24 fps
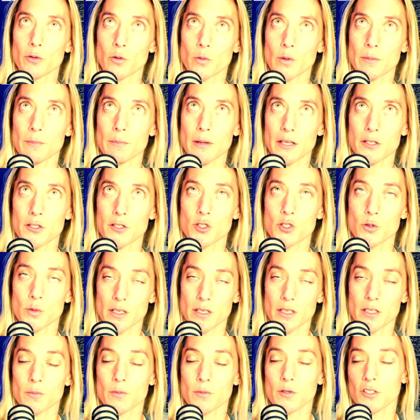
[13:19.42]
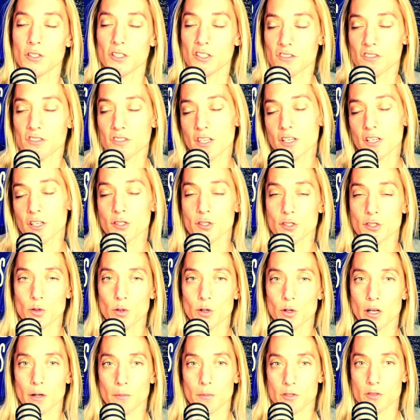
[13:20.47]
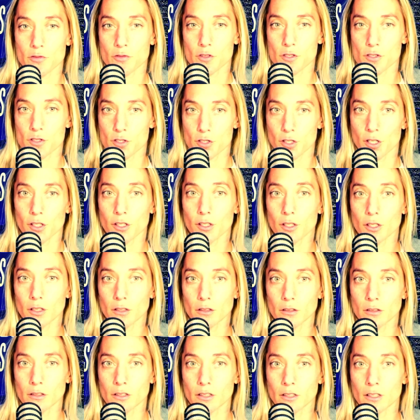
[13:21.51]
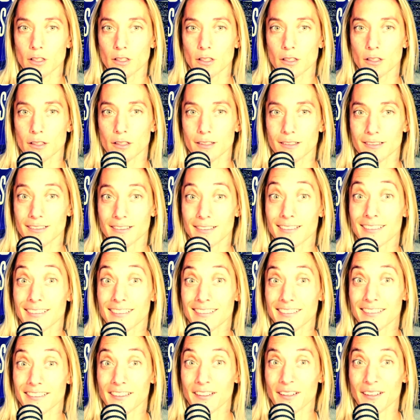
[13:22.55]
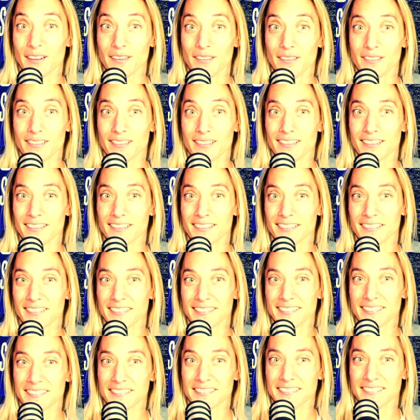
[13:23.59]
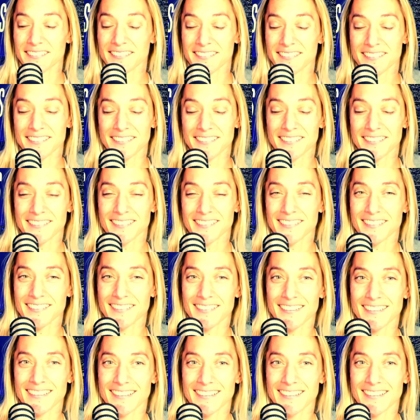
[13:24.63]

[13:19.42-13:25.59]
we met doing community theater, so it comes full circle. Right. Yeah. Yeah. You know? It was kind of full circle. It's like when are we